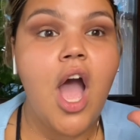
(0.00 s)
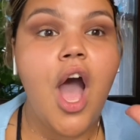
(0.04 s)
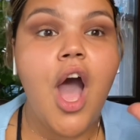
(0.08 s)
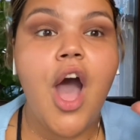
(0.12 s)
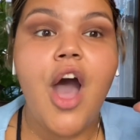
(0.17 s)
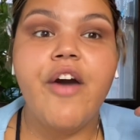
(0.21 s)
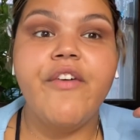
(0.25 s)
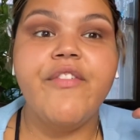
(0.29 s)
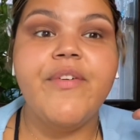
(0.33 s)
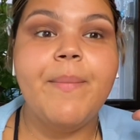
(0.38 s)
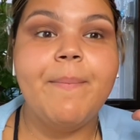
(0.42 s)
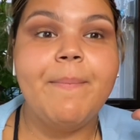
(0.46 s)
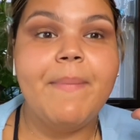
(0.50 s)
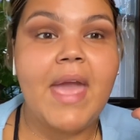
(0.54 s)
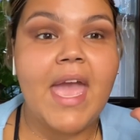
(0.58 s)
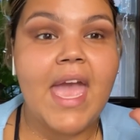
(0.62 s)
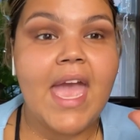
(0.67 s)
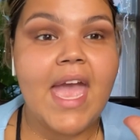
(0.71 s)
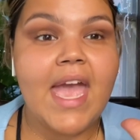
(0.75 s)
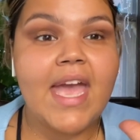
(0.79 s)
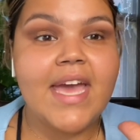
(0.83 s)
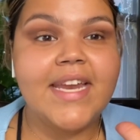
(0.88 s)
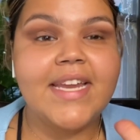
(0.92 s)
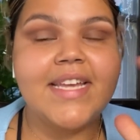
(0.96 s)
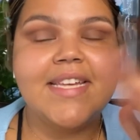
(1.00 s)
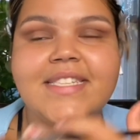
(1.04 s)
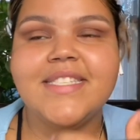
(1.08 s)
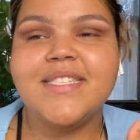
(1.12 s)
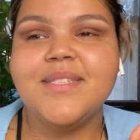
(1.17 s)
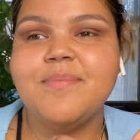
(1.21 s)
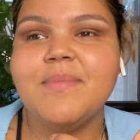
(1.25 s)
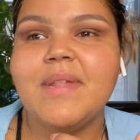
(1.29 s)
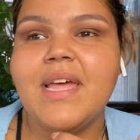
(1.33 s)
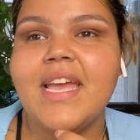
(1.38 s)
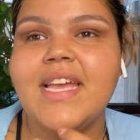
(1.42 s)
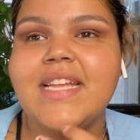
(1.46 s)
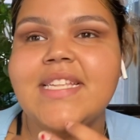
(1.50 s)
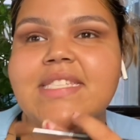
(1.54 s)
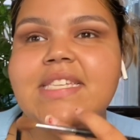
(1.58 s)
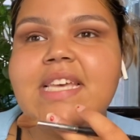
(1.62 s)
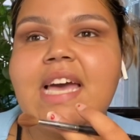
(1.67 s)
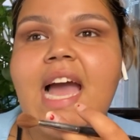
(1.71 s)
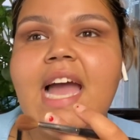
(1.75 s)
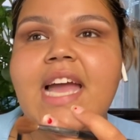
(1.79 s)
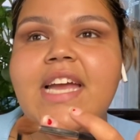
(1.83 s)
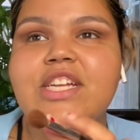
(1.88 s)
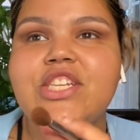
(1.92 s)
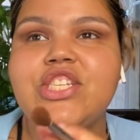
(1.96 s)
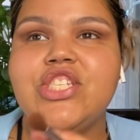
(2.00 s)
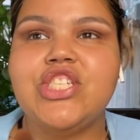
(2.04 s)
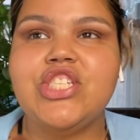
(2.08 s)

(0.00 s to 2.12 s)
of a man in some like tight